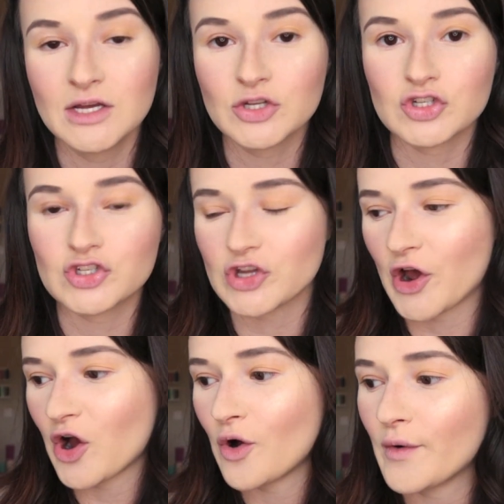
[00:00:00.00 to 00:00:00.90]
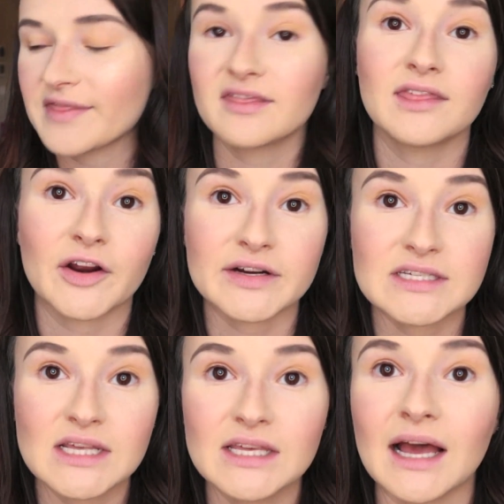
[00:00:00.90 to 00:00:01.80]
So there is
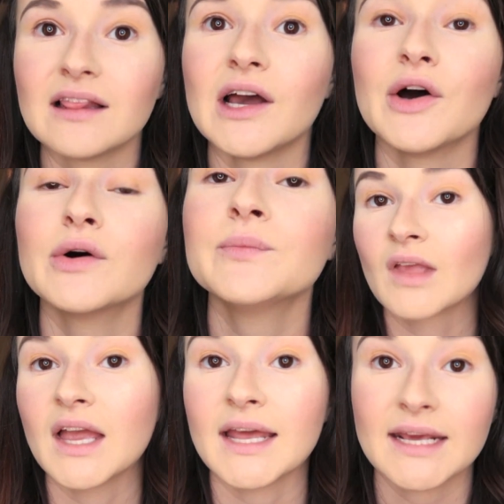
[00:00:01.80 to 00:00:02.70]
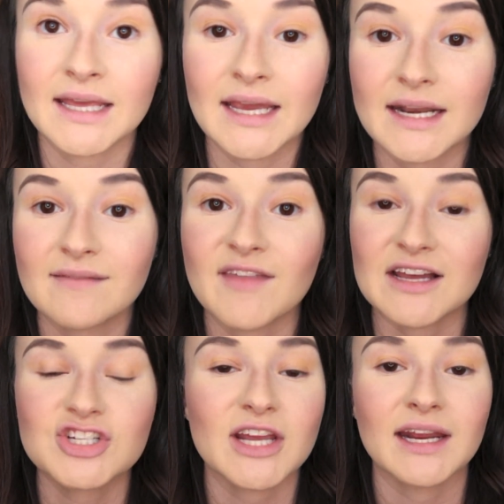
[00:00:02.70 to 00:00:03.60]
the yellow, and again,
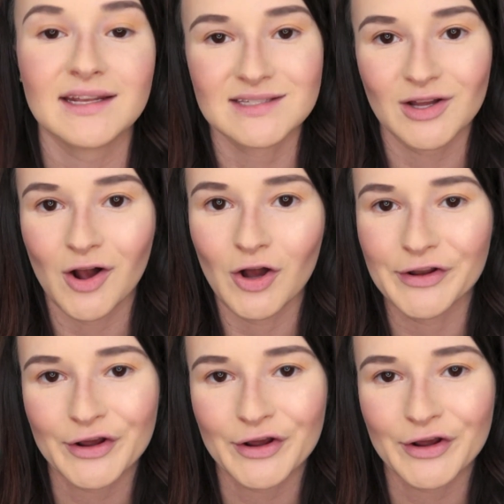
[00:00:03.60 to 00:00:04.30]
that shade is called